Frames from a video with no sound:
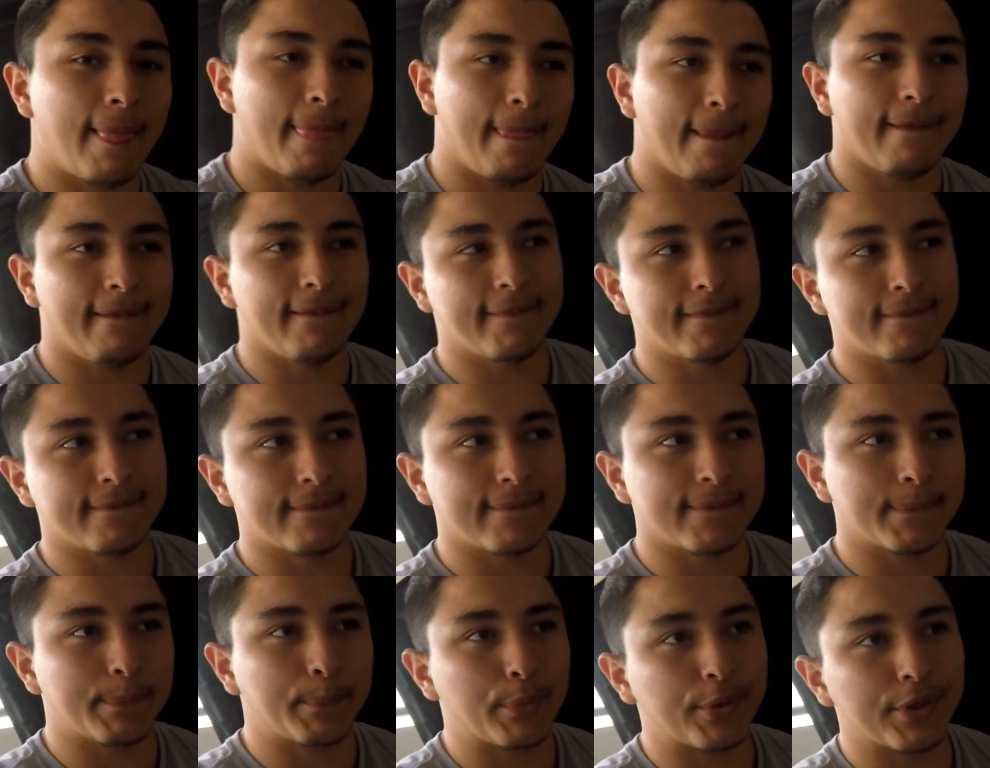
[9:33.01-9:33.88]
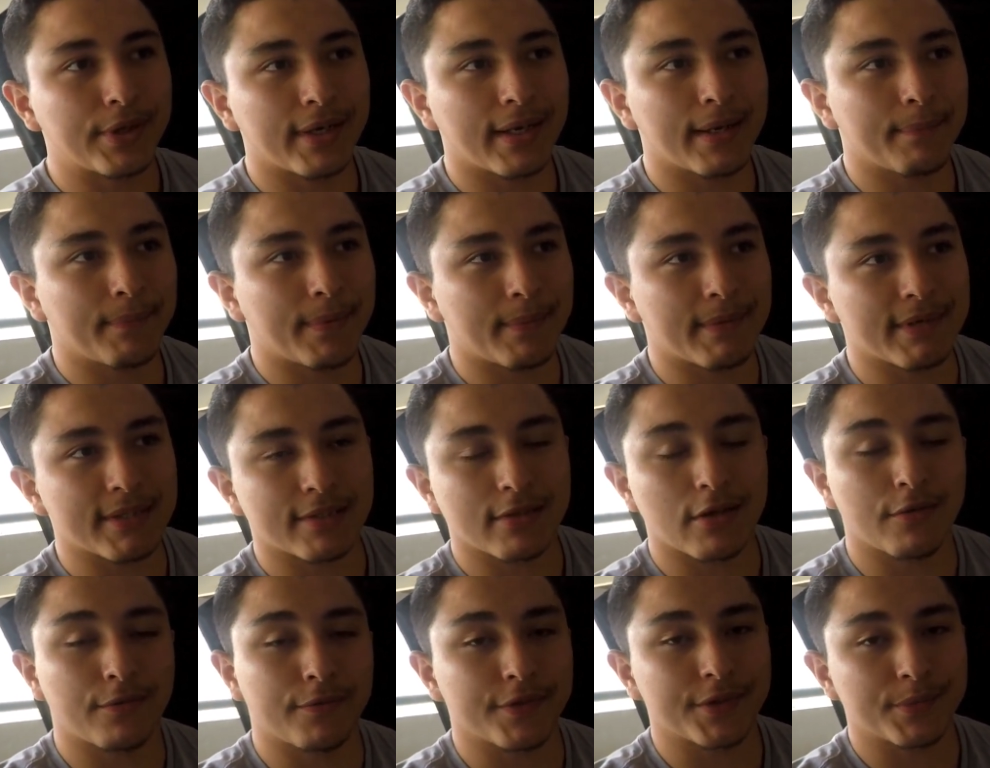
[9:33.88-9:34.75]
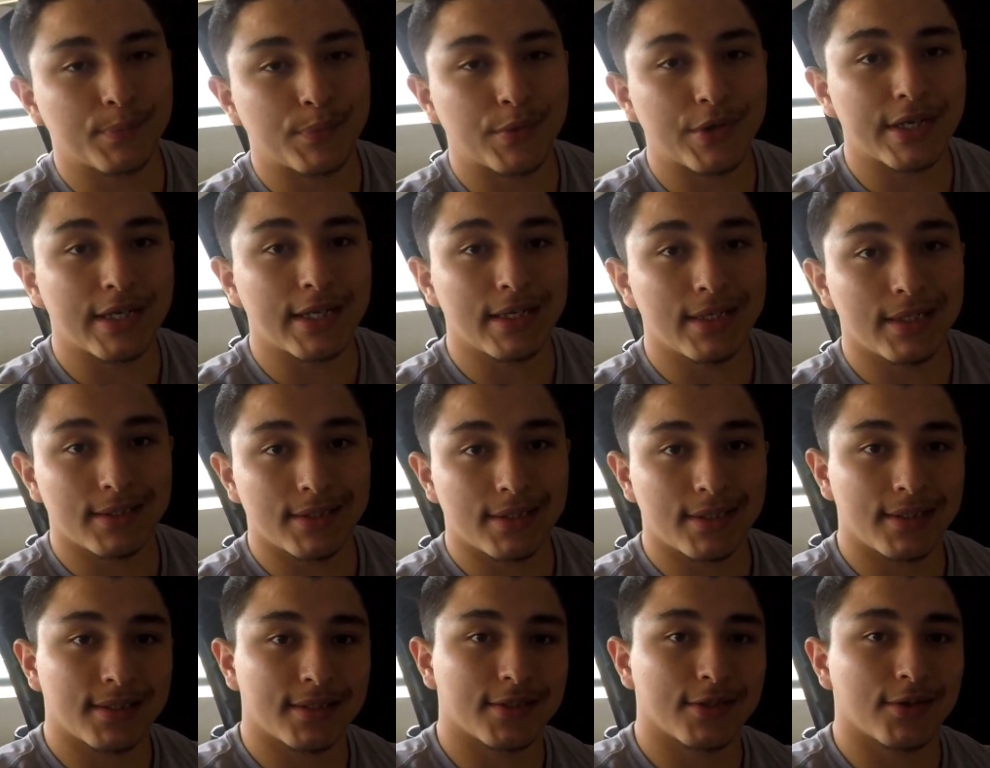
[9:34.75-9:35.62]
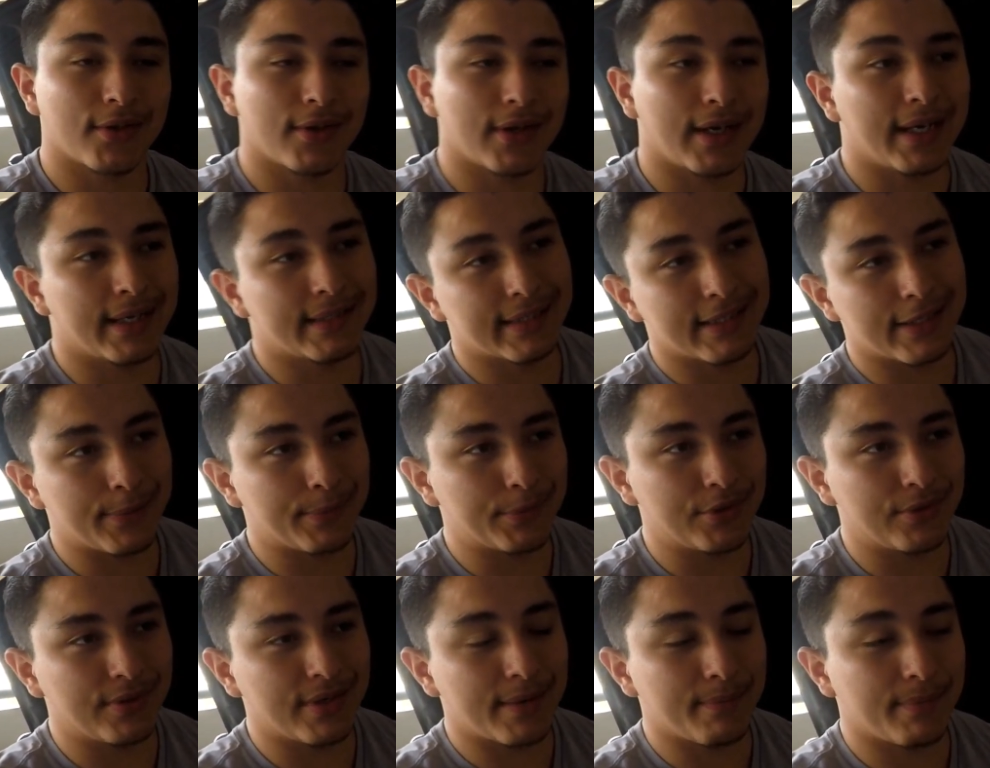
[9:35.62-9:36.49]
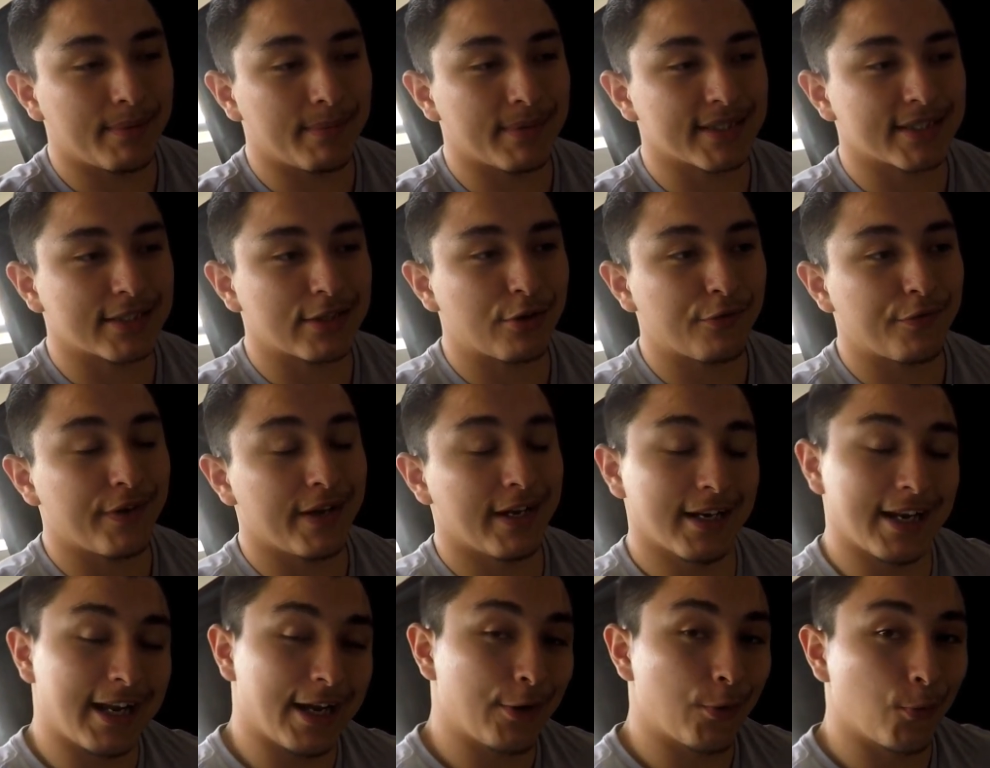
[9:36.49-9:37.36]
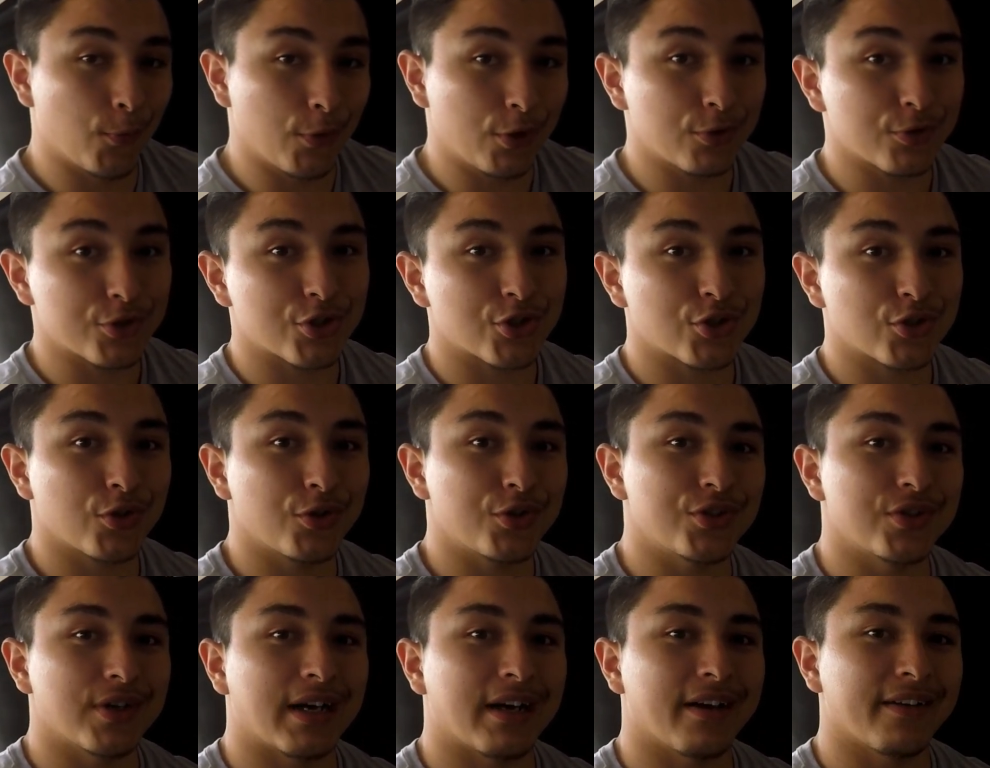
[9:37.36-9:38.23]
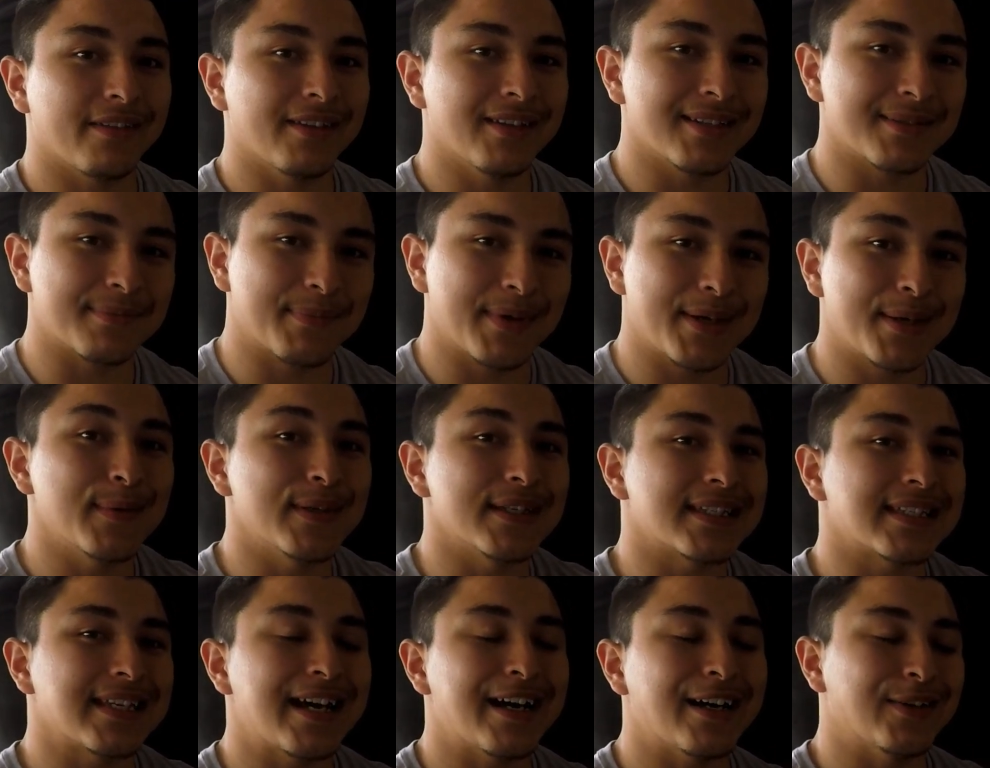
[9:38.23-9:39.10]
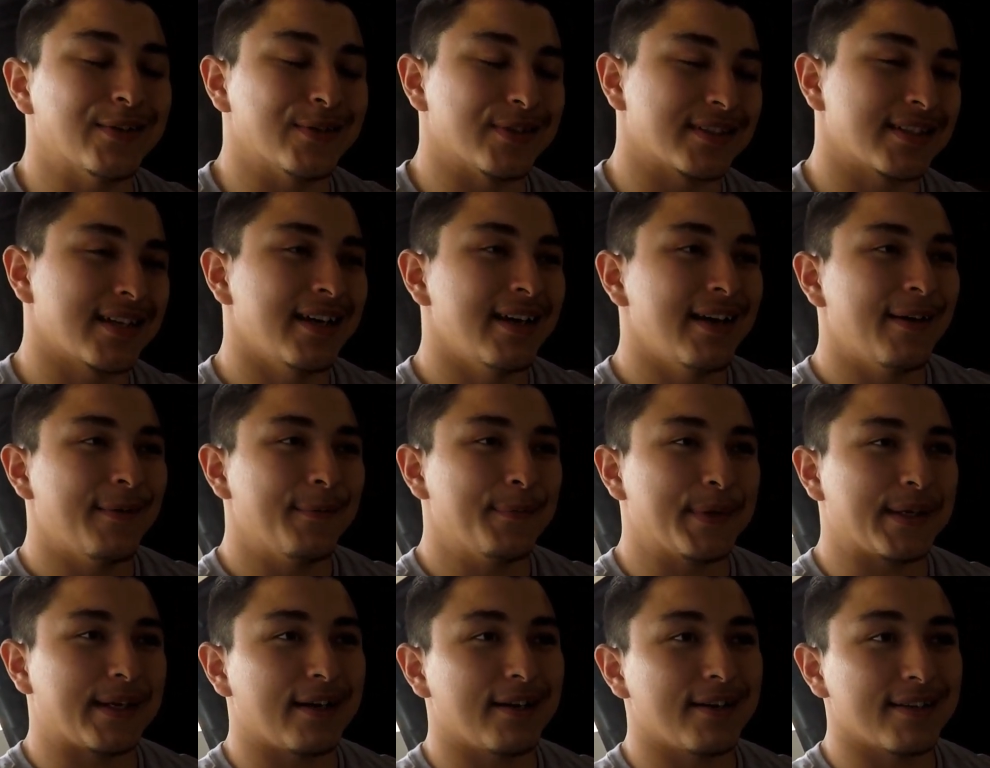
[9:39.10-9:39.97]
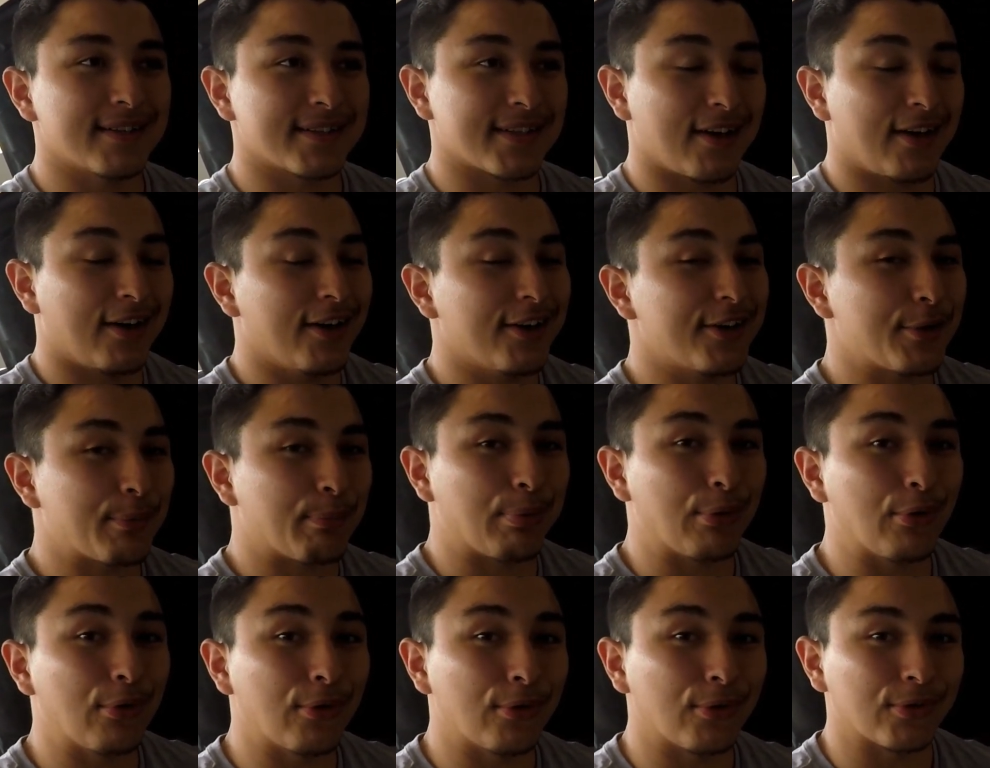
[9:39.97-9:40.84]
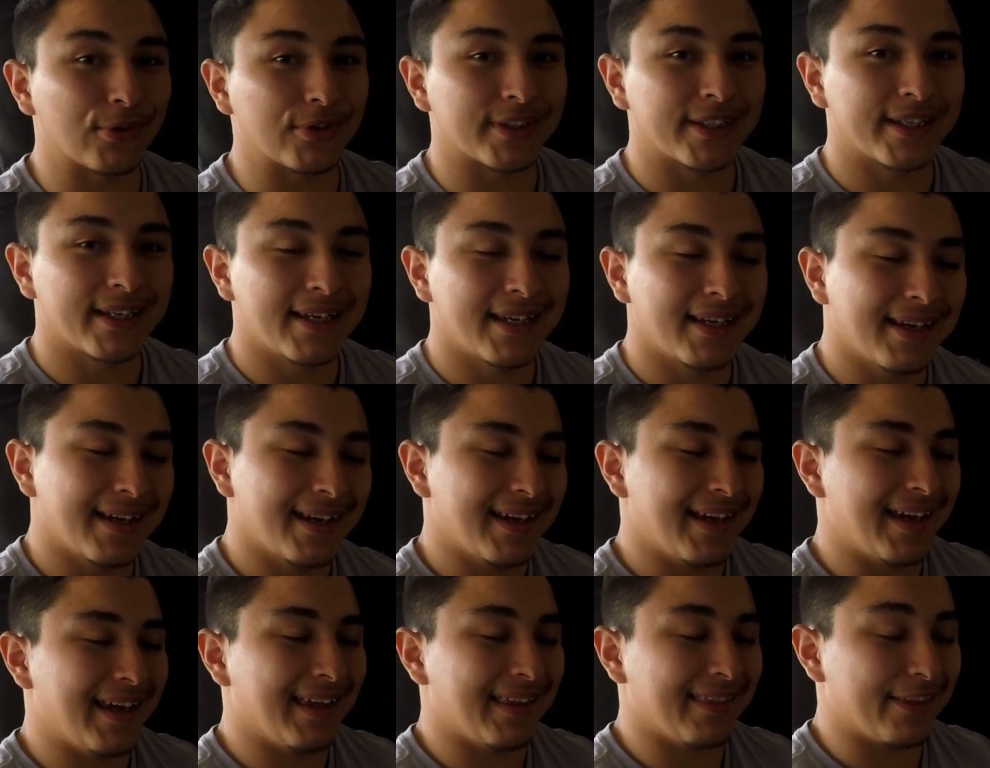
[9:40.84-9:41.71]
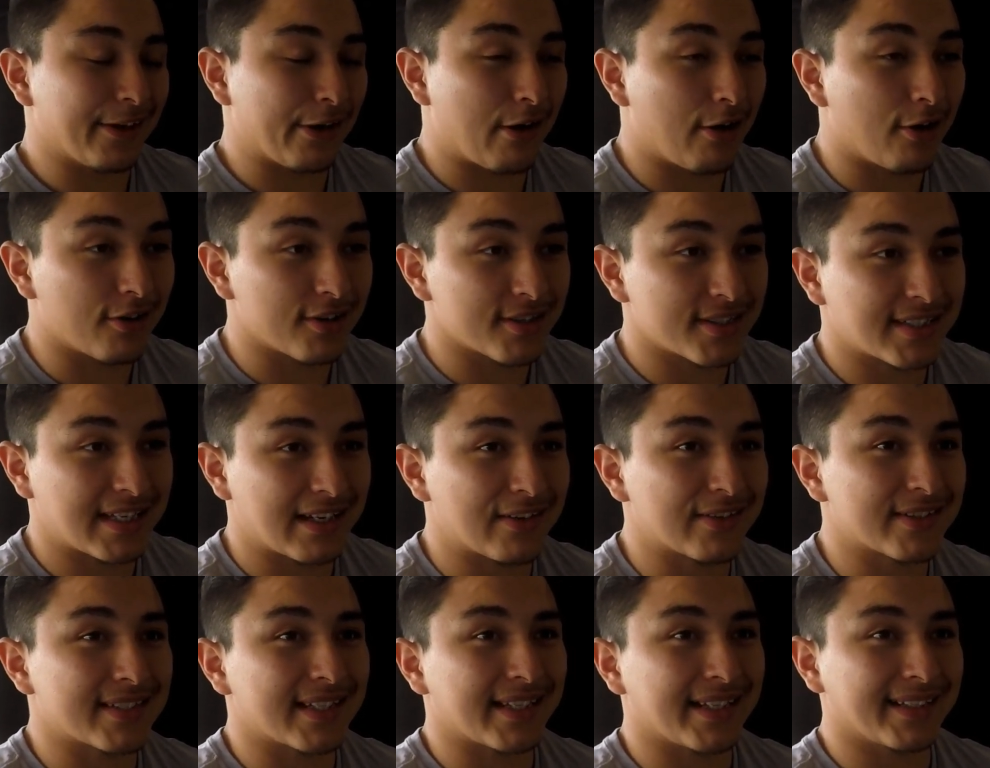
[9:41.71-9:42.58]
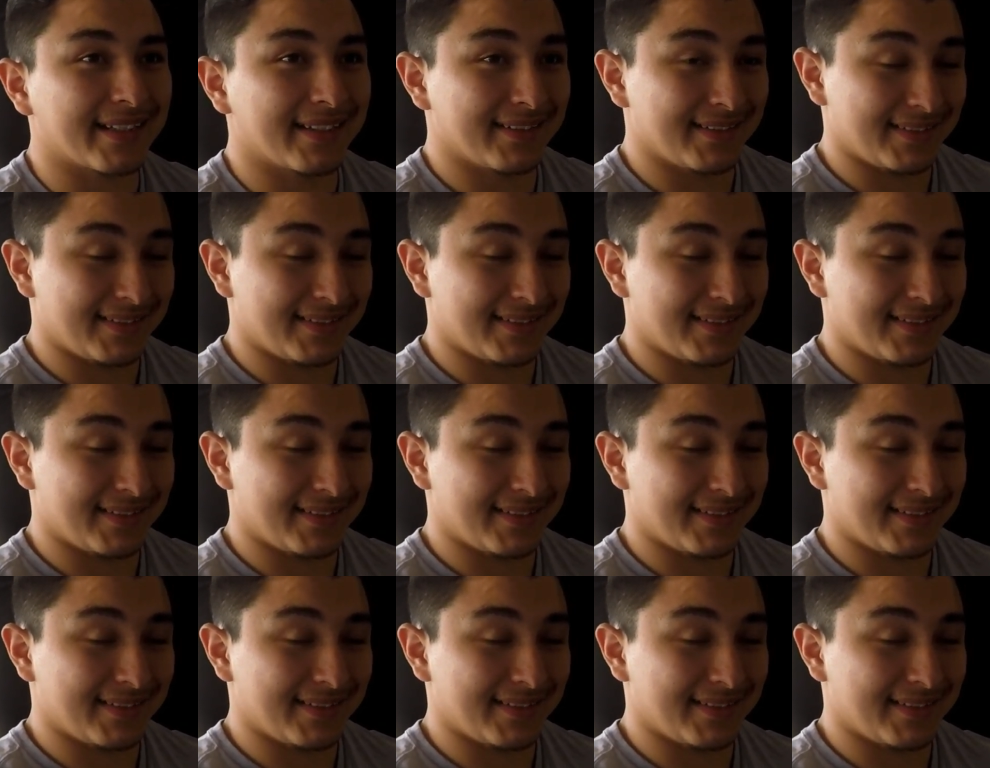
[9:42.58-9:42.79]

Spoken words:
And putting it by myself was pretty easy, so I ended up doing it by myself. And I will show you how this baby sounds, because on a pole, the car sounds like